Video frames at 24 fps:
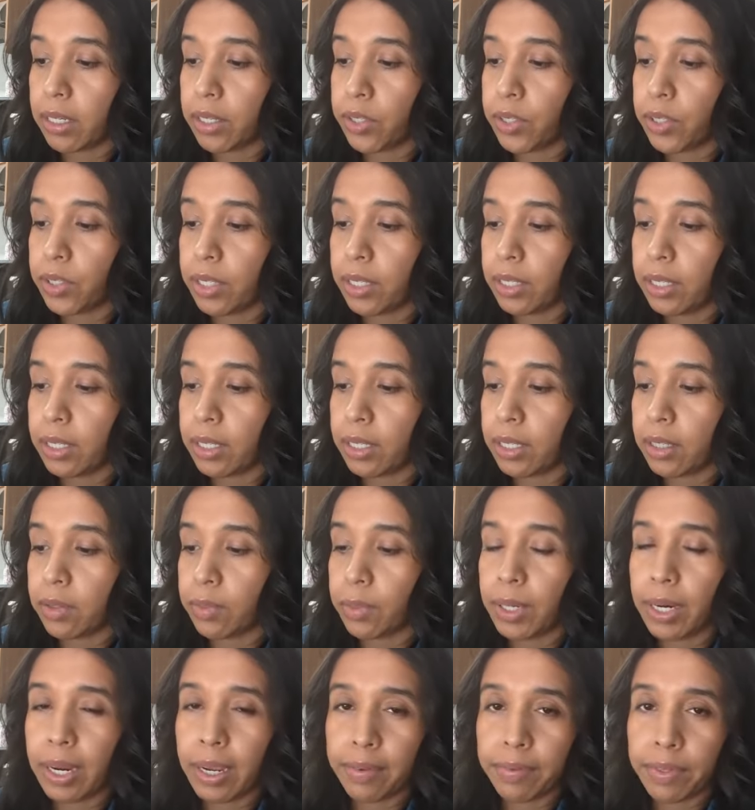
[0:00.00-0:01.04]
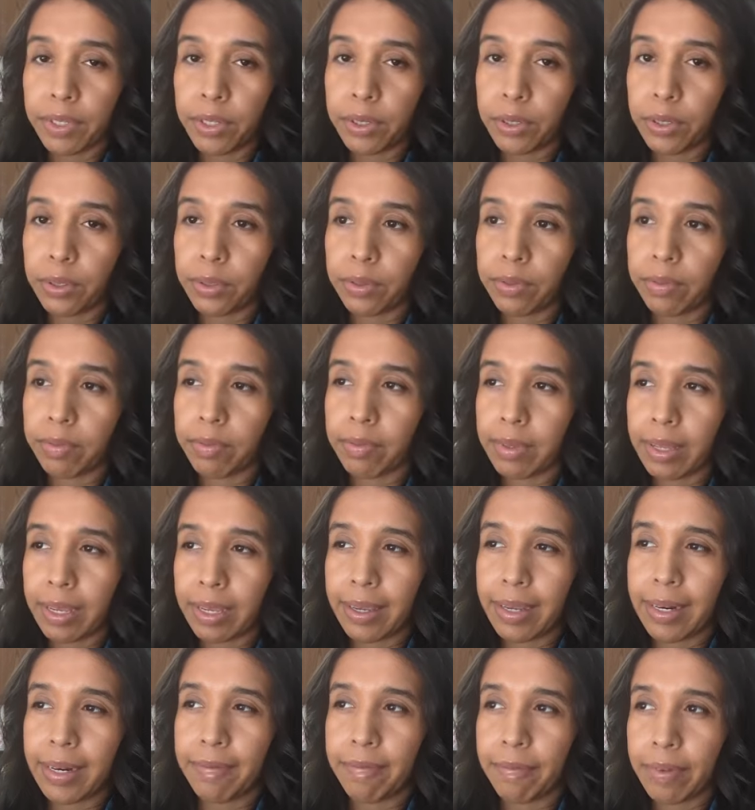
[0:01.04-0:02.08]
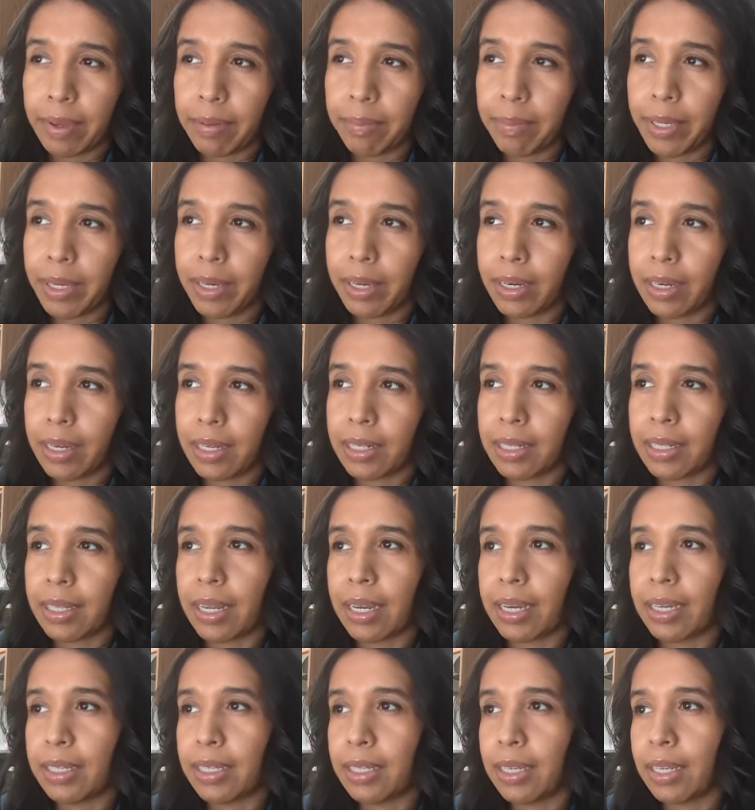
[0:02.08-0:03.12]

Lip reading: It usually is when I have to like an event because I